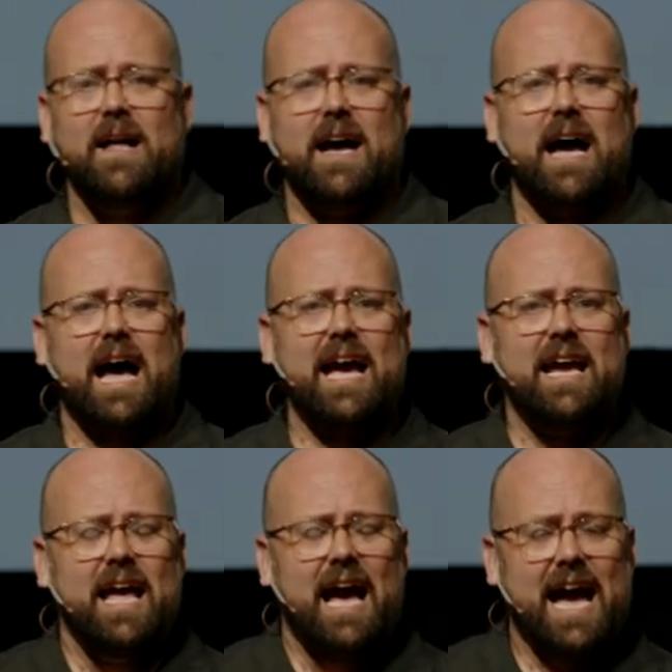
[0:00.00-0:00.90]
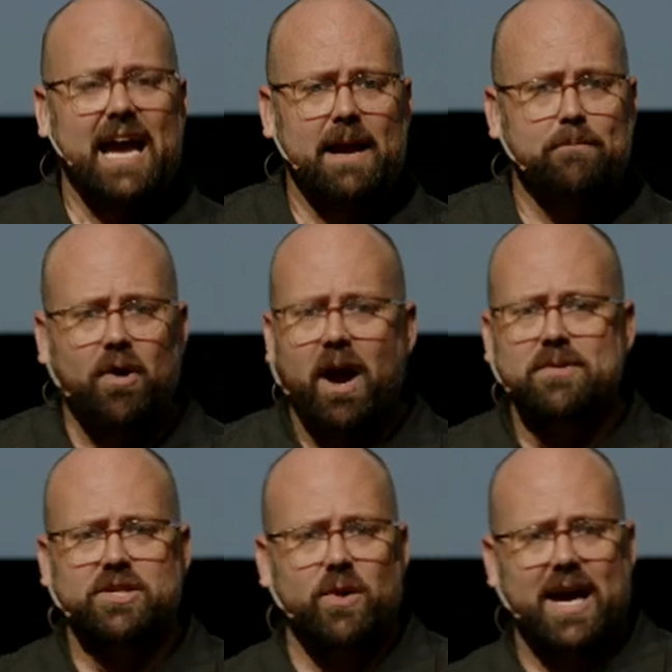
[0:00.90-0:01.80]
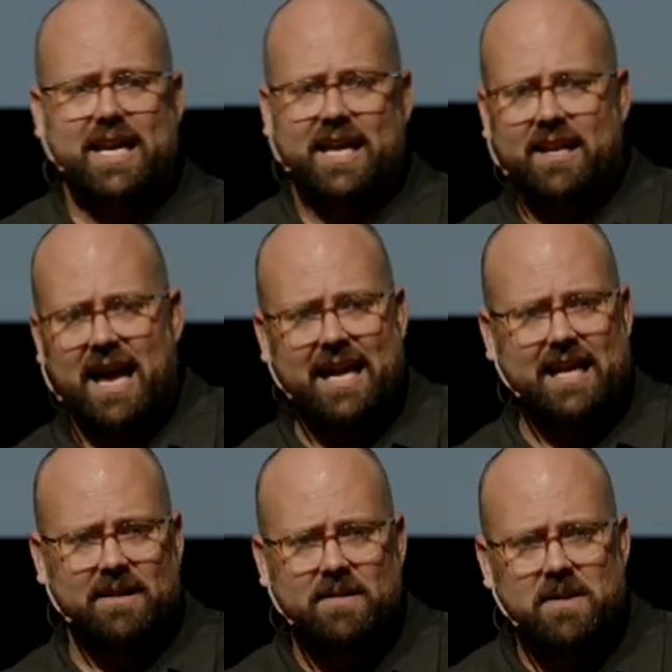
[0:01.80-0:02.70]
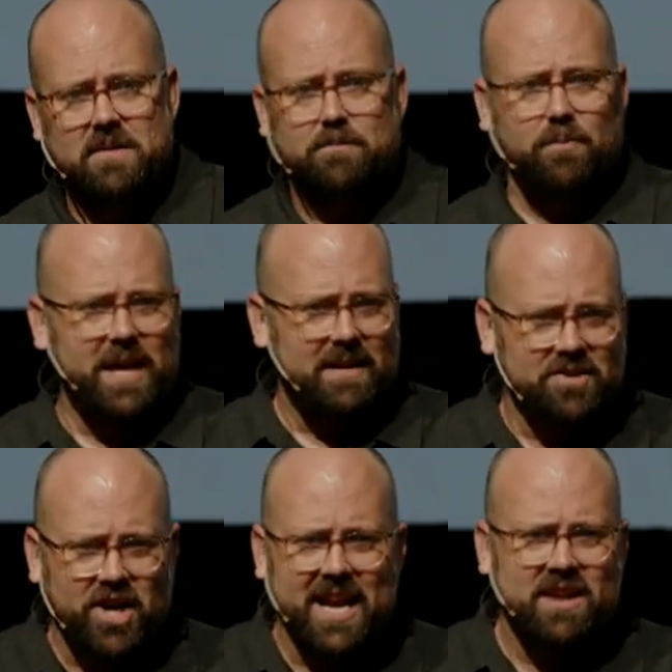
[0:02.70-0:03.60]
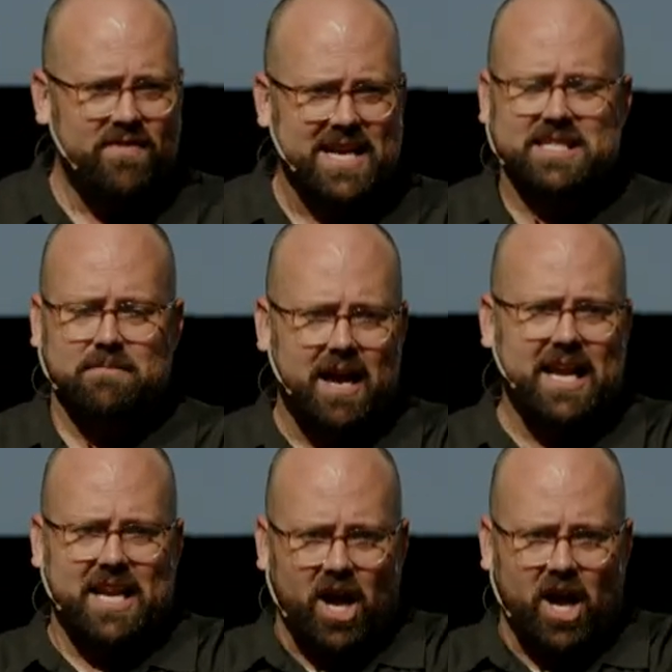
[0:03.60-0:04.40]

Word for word: I, I, I promise you I can, I can eh, try to invest some money into